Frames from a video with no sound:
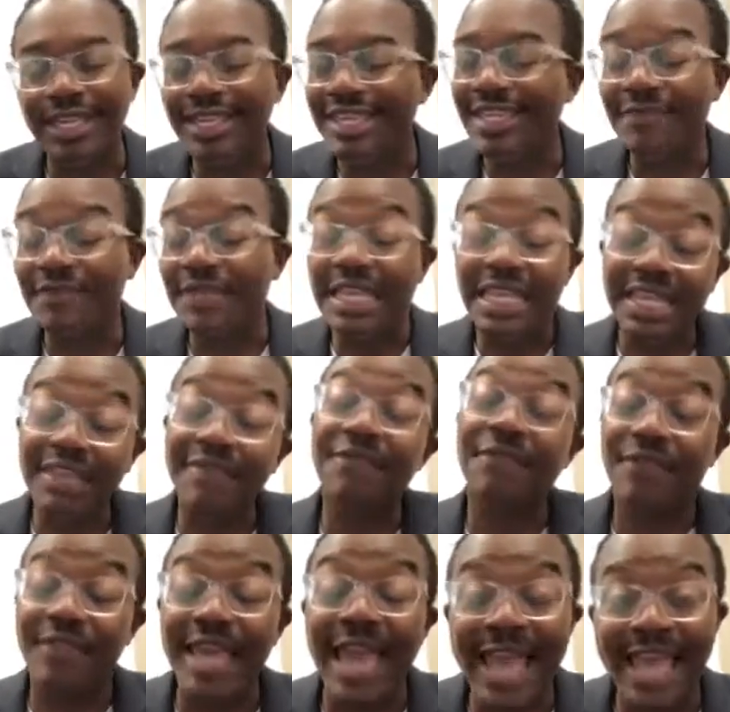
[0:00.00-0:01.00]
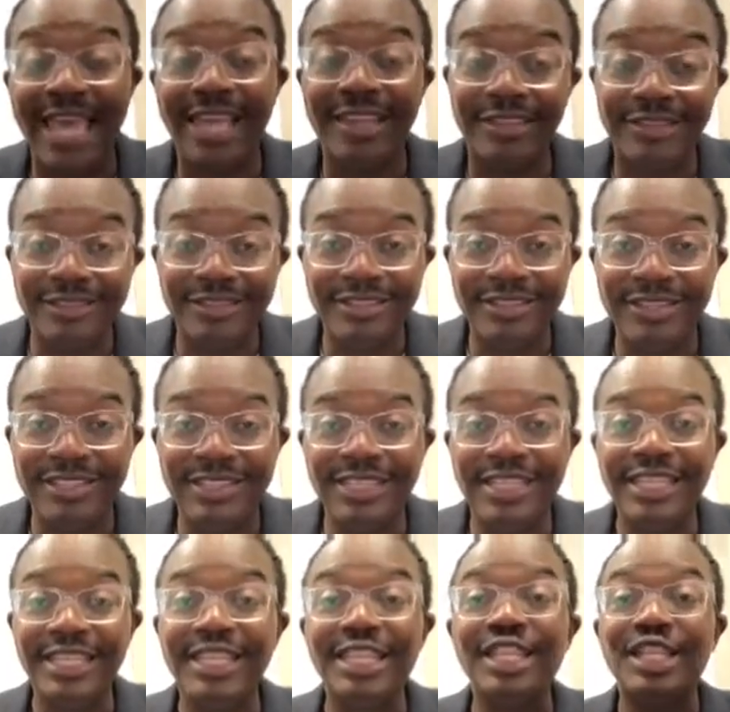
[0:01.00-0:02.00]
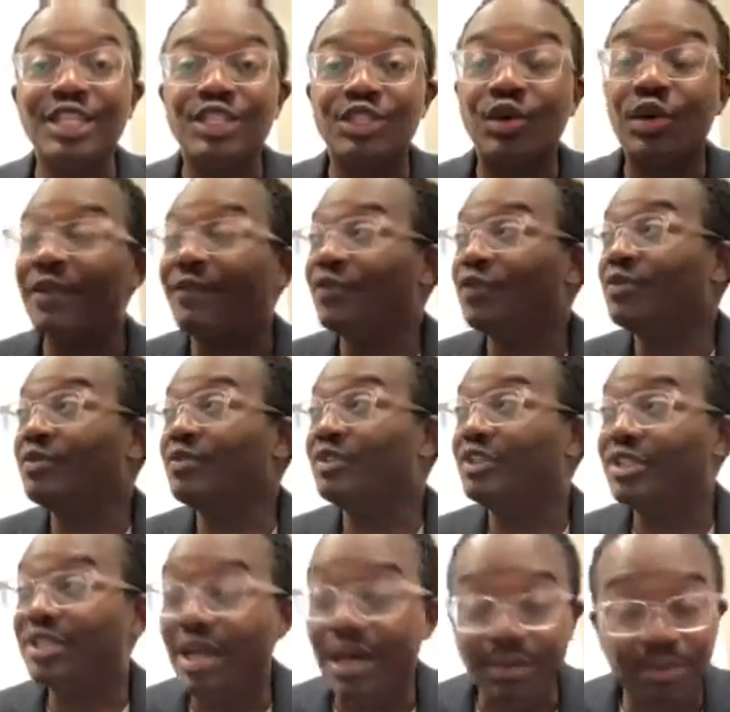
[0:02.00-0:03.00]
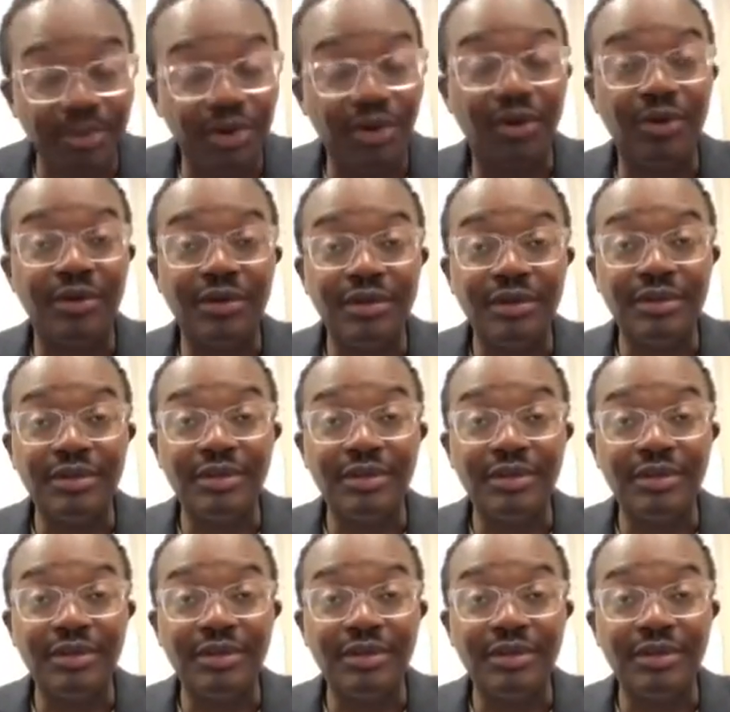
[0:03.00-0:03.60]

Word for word: If if that. So if you double,